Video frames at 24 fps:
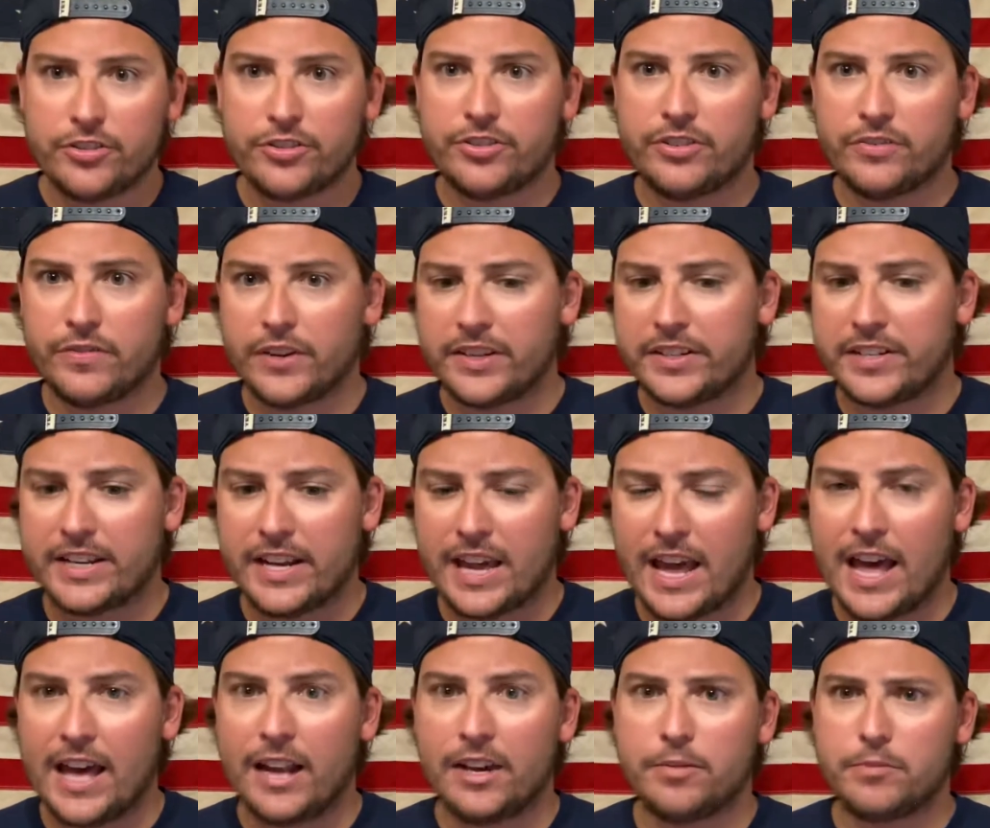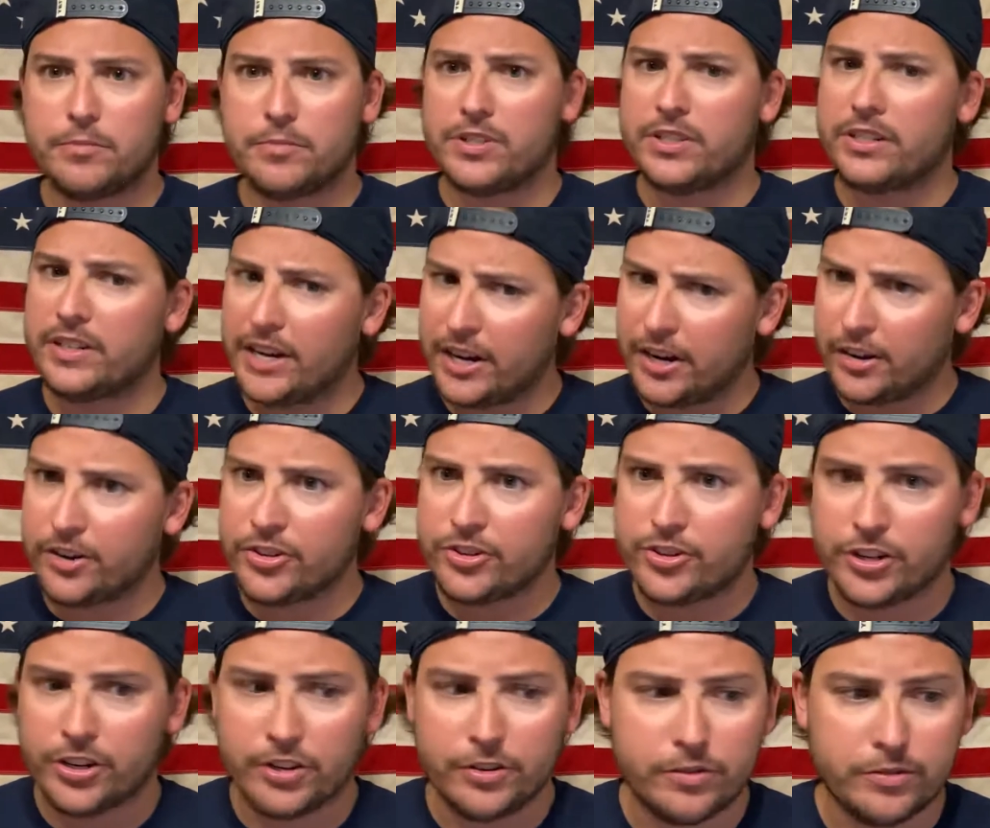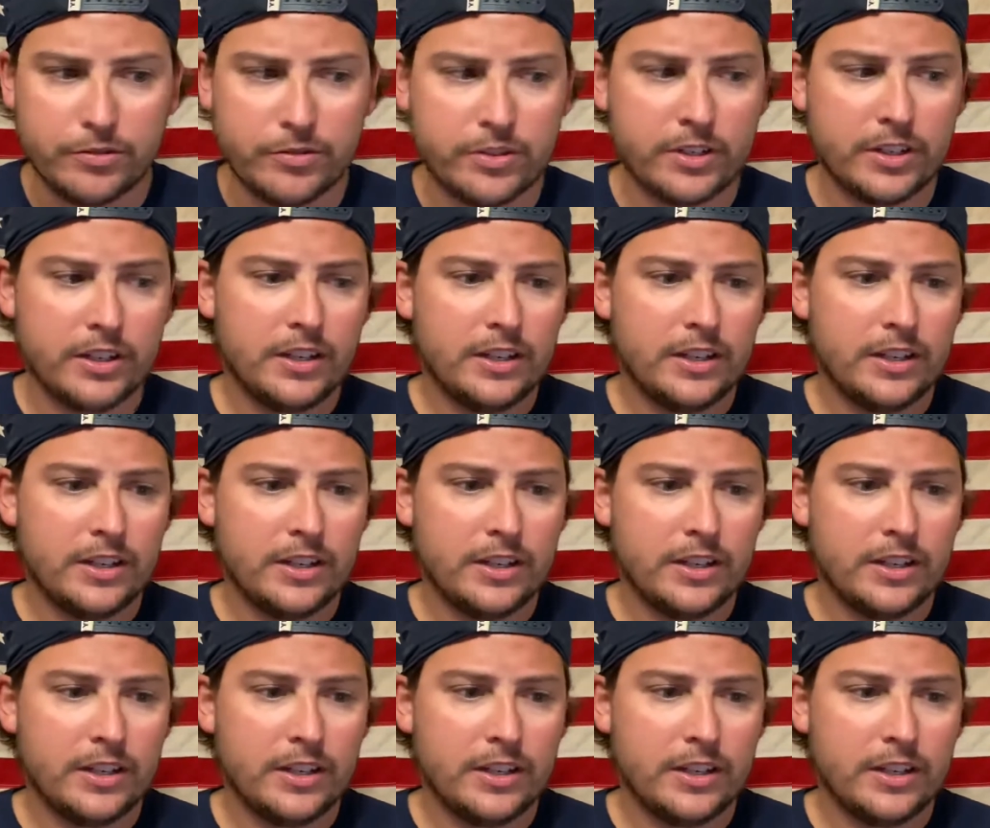Devontae Adams, and Aaron Jones,